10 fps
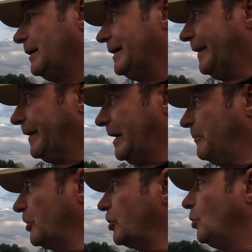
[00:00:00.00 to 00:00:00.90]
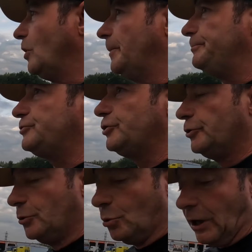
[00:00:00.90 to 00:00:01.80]
And then I'm going to go up
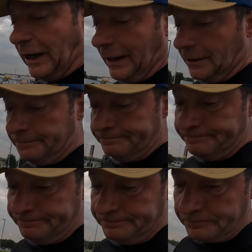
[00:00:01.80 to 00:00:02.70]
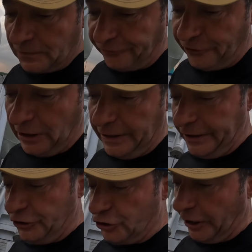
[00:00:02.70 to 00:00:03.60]
to uh, the
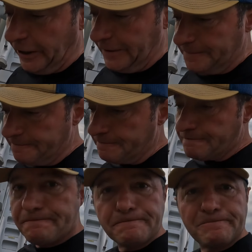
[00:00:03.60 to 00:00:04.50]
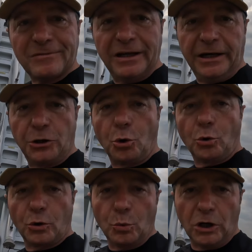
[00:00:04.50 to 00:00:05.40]
Flying J in
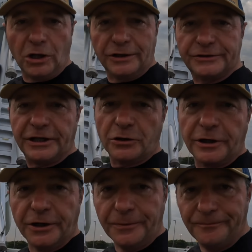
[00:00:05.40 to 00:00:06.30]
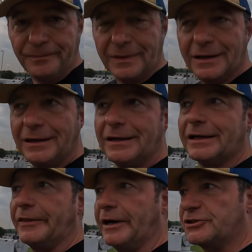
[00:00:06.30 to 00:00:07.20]
Cornwall, Ontario.
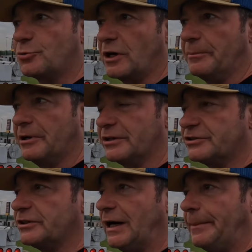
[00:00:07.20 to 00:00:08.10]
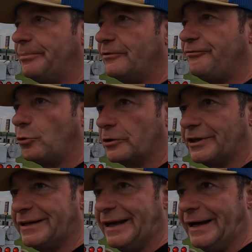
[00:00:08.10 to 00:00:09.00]
And that's where I'm going to stop for
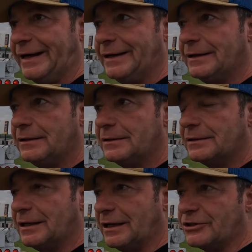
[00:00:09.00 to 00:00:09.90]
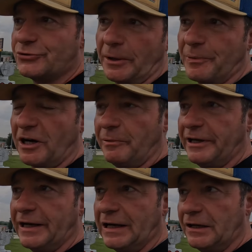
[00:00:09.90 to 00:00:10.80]
the day. Uh, so I probably
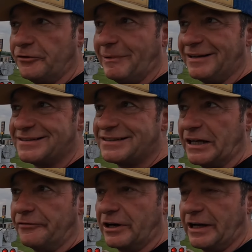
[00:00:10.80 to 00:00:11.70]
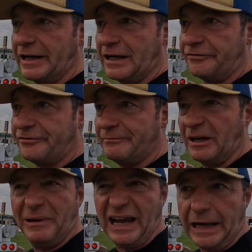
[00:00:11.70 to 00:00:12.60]
have about seven and a half,
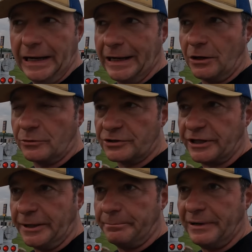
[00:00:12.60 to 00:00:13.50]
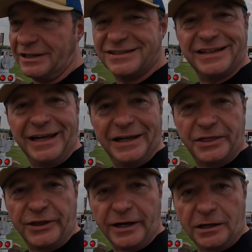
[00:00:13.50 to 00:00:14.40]
maybe eight hours at best to get
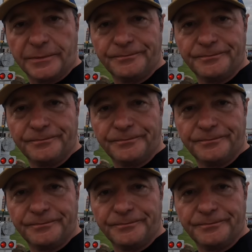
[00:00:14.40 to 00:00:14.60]
there.